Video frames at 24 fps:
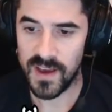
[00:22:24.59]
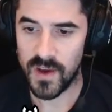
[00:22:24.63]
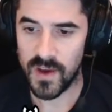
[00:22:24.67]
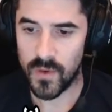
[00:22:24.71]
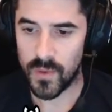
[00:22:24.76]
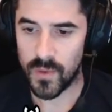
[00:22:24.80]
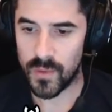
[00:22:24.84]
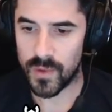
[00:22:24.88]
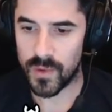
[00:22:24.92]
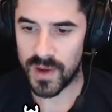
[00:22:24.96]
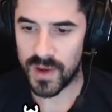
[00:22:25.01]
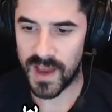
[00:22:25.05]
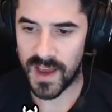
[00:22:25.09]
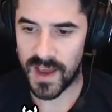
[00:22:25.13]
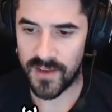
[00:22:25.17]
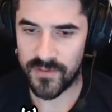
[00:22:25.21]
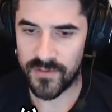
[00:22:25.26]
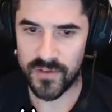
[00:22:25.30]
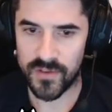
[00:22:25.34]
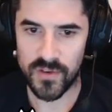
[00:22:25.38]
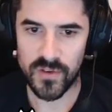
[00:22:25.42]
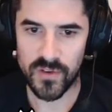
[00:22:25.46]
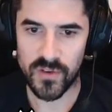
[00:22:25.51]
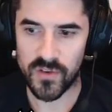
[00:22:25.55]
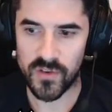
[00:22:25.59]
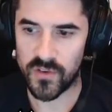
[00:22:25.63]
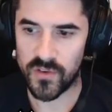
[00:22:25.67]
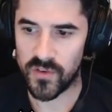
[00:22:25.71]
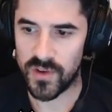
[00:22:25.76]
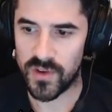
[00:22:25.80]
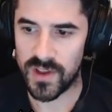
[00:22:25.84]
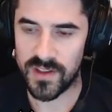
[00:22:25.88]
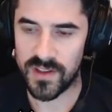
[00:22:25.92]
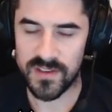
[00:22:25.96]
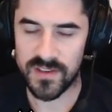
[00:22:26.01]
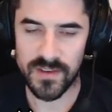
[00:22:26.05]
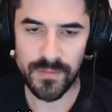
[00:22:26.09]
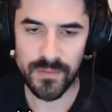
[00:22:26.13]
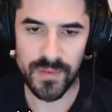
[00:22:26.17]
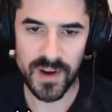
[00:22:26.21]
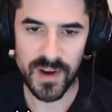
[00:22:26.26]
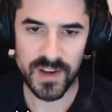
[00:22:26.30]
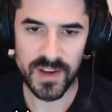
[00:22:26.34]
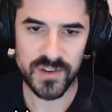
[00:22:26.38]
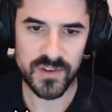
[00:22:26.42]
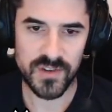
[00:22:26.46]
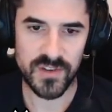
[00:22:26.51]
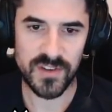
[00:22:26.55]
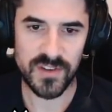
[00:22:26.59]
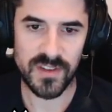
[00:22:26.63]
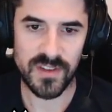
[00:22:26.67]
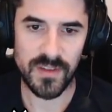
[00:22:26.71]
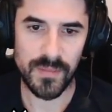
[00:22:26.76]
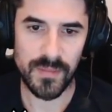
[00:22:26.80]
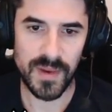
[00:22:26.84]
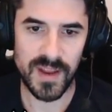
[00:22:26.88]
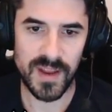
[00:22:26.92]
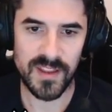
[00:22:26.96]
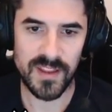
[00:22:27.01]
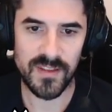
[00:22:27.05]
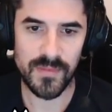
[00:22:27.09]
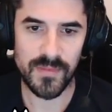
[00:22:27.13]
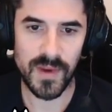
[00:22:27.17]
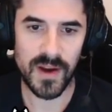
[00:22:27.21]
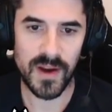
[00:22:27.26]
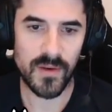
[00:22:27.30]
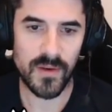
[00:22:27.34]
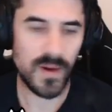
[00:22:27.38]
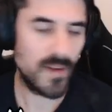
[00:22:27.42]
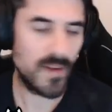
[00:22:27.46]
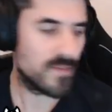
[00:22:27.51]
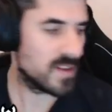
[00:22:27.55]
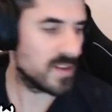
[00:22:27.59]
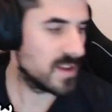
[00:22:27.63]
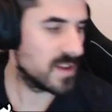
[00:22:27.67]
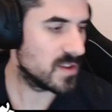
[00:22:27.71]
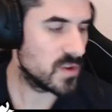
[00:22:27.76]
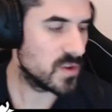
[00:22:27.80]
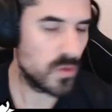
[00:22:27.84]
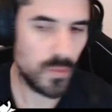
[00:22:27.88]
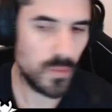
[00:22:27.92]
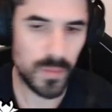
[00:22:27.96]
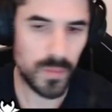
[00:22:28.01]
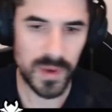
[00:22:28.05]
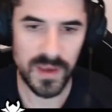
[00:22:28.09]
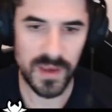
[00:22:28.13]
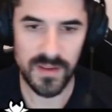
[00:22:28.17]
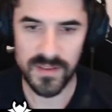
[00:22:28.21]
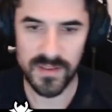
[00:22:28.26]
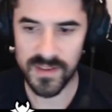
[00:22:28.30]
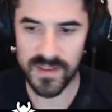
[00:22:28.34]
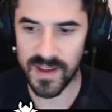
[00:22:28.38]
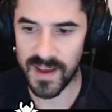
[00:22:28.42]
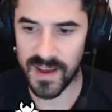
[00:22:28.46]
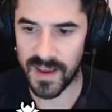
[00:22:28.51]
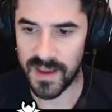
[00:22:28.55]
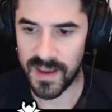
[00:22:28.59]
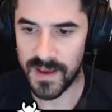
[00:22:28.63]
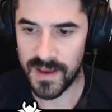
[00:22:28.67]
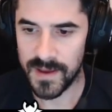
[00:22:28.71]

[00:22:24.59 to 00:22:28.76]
we would have to increase the pressures in the pits by roughly 2 psi.